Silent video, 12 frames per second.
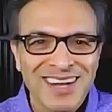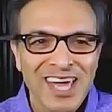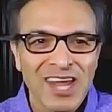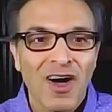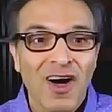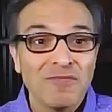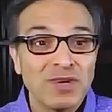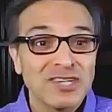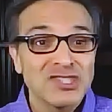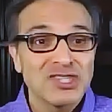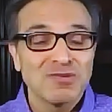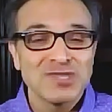laid off
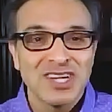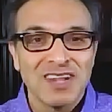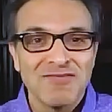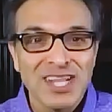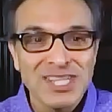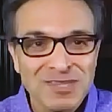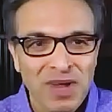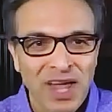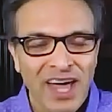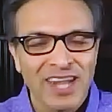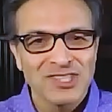because she was in events planning.